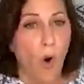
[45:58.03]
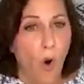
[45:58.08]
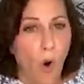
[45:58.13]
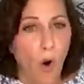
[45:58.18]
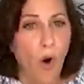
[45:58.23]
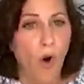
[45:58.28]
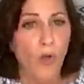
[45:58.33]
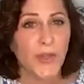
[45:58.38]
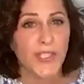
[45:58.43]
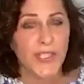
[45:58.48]

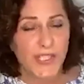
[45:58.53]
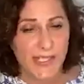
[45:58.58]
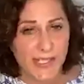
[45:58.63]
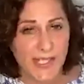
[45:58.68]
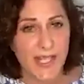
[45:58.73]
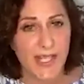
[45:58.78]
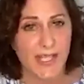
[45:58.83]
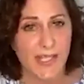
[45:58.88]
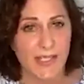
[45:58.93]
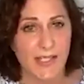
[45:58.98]
all the
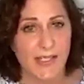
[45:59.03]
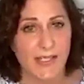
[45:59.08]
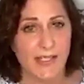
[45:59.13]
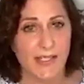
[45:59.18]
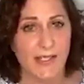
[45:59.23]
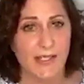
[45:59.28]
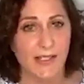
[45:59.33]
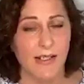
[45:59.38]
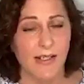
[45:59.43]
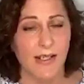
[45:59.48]

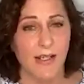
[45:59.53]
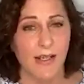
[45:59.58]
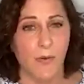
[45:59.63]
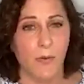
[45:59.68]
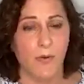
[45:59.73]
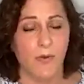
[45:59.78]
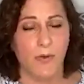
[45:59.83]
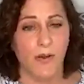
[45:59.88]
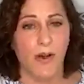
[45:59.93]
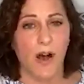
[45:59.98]
sins
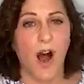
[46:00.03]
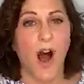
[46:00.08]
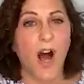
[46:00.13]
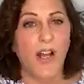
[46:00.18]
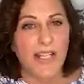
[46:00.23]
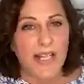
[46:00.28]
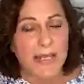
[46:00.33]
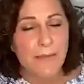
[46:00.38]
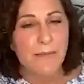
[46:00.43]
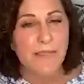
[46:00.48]

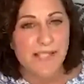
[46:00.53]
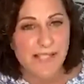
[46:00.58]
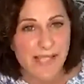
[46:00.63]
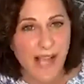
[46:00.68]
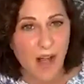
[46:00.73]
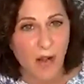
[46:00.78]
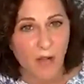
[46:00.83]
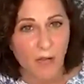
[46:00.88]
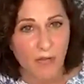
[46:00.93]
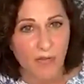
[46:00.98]
on
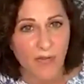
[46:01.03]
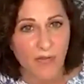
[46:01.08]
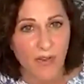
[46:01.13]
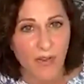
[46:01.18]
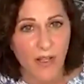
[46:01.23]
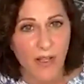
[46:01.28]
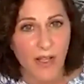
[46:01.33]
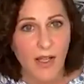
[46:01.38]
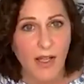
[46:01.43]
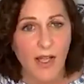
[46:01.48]
himself.